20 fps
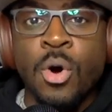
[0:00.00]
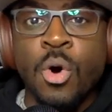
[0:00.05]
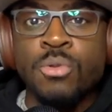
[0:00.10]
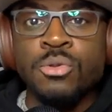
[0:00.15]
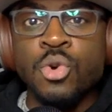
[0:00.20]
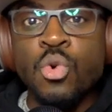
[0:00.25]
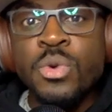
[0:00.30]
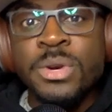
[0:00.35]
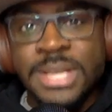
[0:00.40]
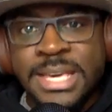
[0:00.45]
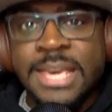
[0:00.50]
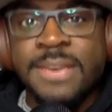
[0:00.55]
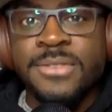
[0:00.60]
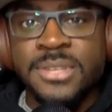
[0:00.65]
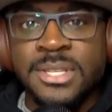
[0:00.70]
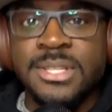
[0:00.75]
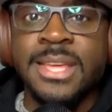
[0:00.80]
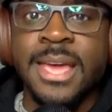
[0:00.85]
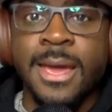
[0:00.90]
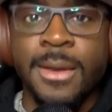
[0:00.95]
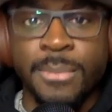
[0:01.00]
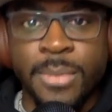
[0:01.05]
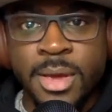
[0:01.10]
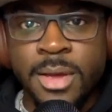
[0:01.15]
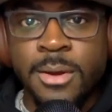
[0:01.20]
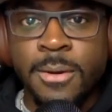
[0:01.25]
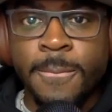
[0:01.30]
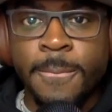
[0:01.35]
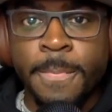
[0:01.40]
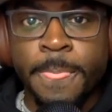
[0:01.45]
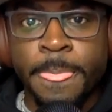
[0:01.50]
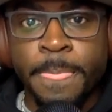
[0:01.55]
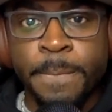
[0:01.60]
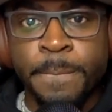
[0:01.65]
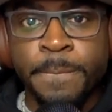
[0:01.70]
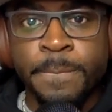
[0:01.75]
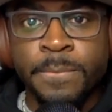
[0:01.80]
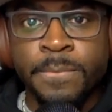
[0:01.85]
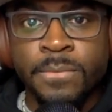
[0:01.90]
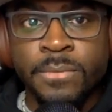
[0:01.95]
Who gives a damn, man?
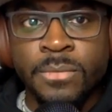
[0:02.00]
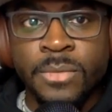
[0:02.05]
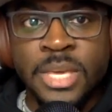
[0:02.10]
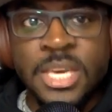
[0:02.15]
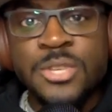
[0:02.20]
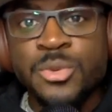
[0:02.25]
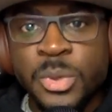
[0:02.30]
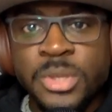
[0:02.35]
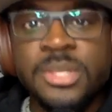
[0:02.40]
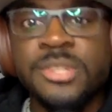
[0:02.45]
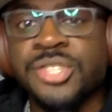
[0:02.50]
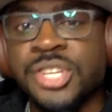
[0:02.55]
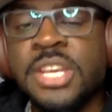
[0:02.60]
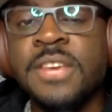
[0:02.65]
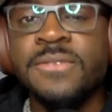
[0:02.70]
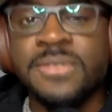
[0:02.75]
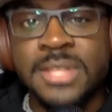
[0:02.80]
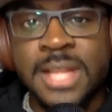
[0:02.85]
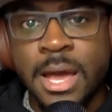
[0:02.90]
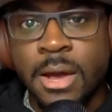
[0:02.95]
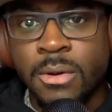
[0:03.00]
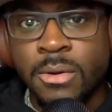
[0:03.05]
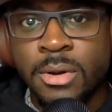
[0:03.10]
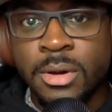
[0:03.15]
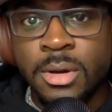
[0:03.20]
He's with the Chiefs now.